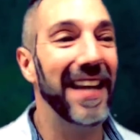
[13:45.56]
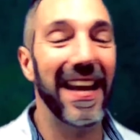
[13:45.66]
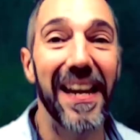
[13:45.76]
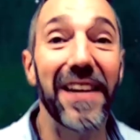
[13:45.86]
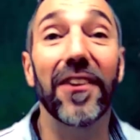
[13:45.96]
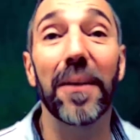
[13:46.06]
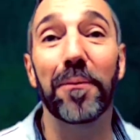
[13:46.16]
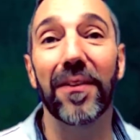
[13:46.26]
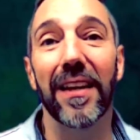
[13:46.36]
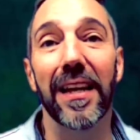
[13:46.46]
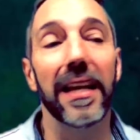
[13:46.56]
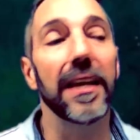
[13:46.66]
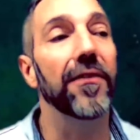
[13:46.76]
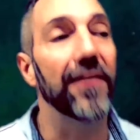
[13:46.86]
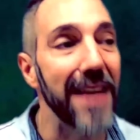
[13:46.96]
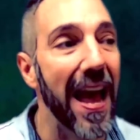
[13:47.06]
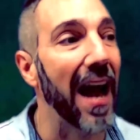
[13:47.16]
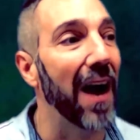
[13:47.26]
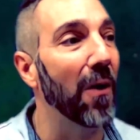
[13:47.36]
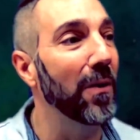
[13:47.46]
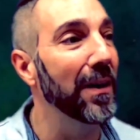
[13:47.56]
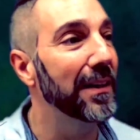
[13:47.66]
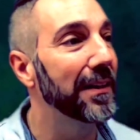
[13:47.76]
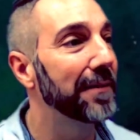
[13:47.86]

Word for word: Egypt is now